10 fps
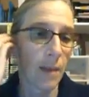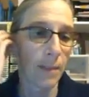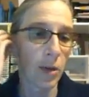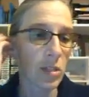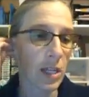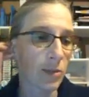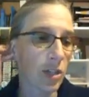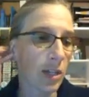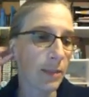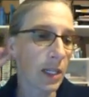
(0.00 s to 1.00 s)
Post-op
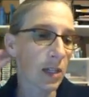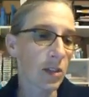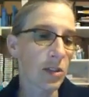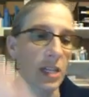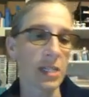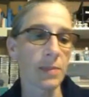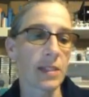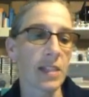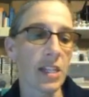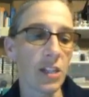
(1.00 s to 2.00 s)
treatment includes
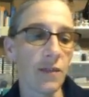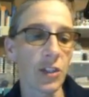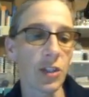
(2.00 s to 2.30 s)
hospitalization for